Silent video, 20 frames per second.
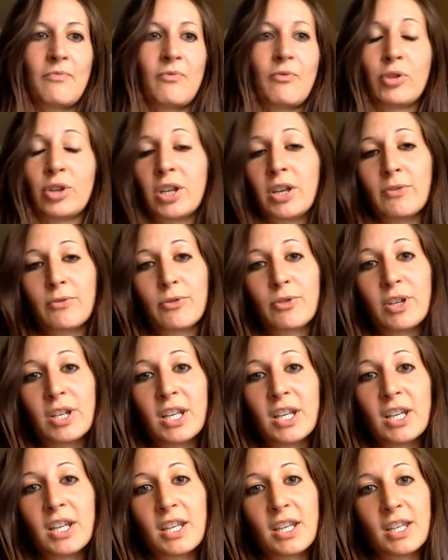
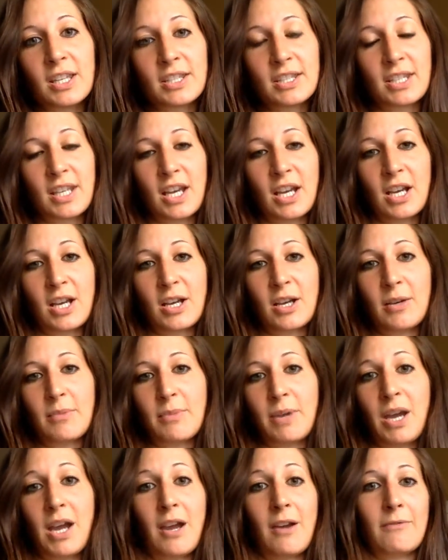Forgetfulness,
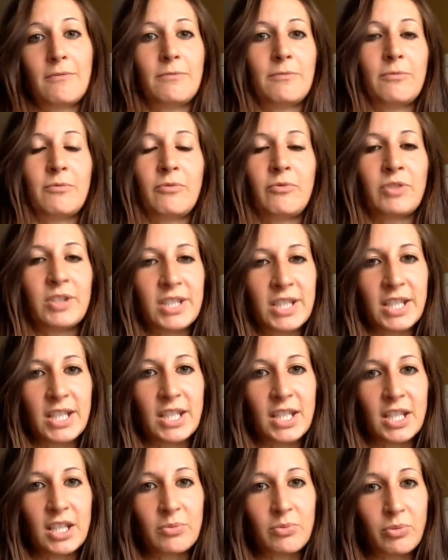I have
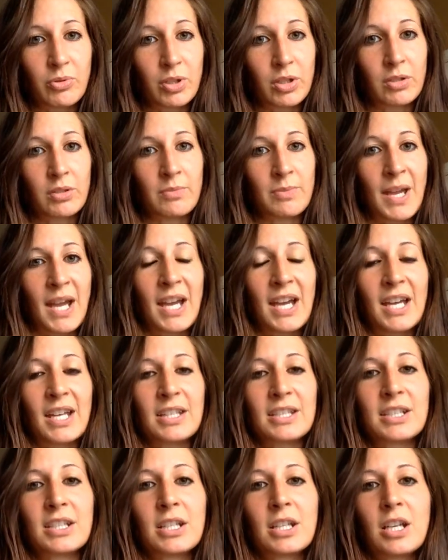fatigue pretty
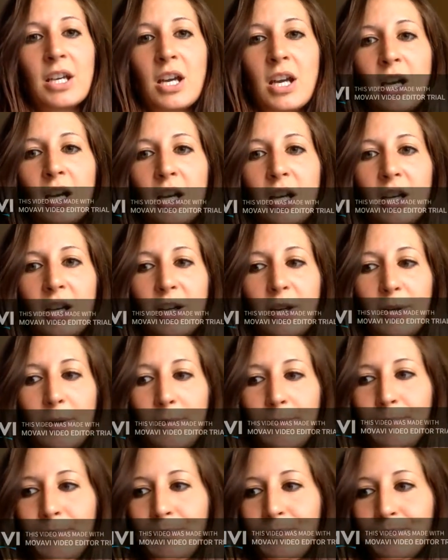bad,
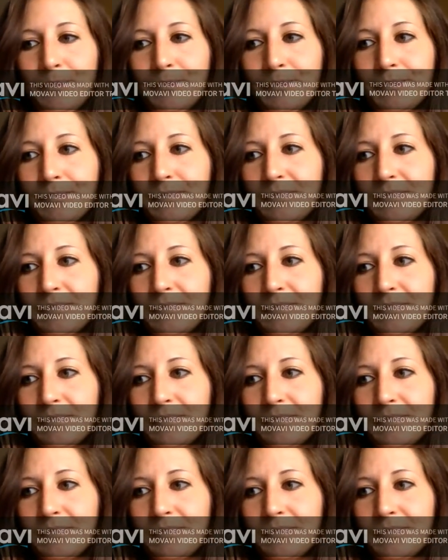um,